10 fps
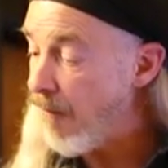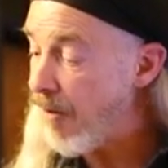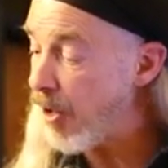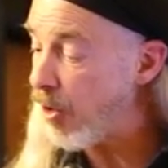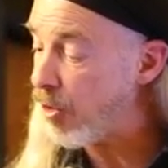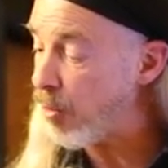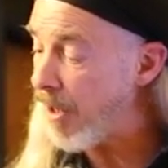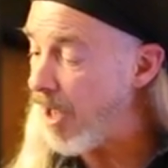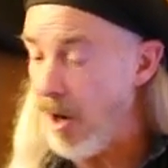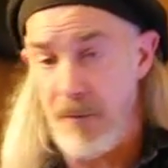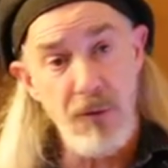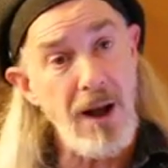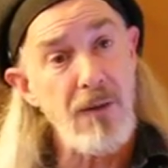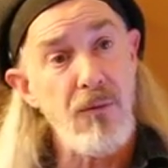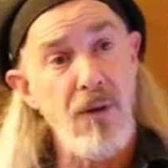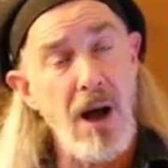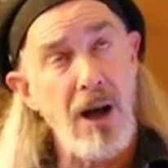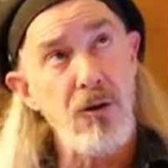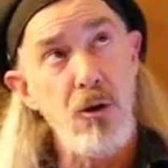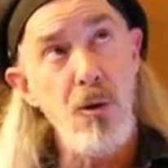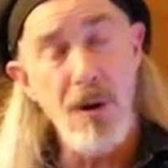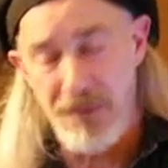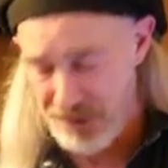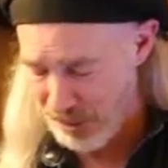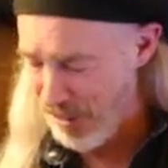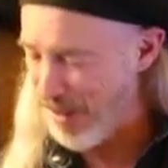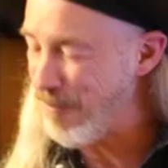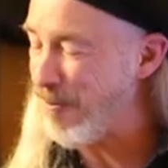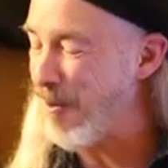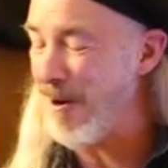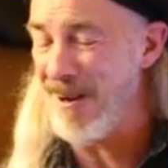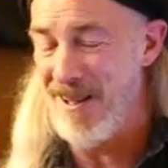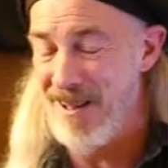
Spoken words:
finger 3 on fret 2 of string 4,